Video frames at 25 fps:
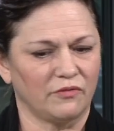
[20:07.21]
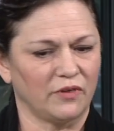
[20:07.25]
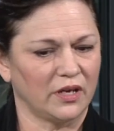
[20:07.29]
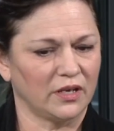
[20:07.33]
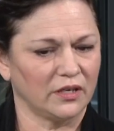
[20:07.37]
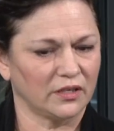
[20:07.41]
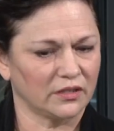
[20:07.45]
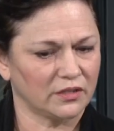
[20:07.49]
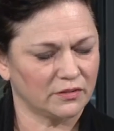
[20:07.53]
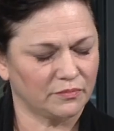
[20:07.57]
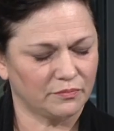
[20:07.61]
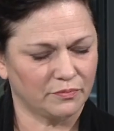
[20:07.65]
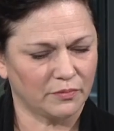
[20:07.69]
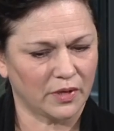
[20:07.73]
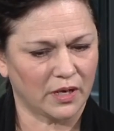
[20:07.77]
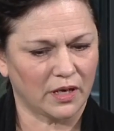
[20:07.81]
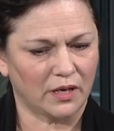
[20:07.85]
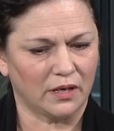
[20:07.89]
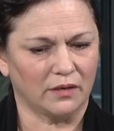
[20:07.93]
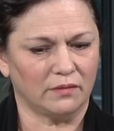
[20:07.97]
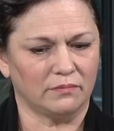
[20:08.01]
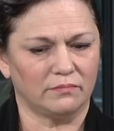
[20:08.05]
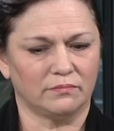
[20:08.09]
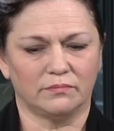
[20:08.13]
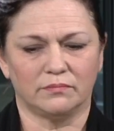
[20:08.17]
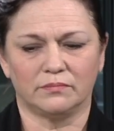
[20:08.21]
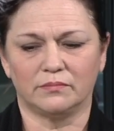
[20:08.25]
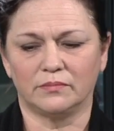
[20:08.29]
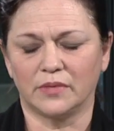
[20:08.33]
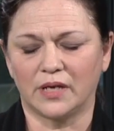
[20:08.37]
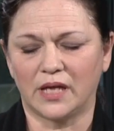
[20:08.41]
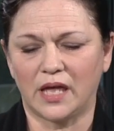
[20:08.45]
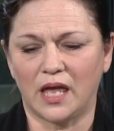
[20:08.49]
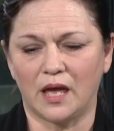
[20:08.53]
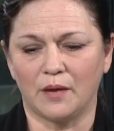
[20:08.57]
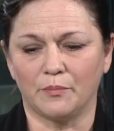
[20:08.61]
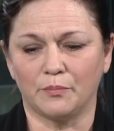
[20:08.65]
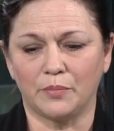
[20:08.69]
Vegas
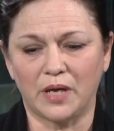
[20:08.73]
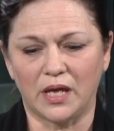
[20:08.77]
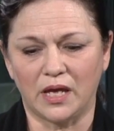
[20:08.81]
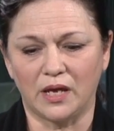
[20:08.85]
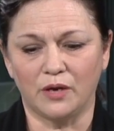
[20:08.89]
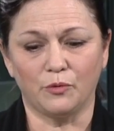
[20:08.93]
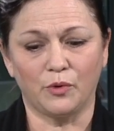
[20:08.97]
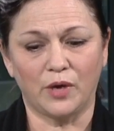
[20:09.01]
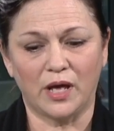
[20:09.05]
campaign.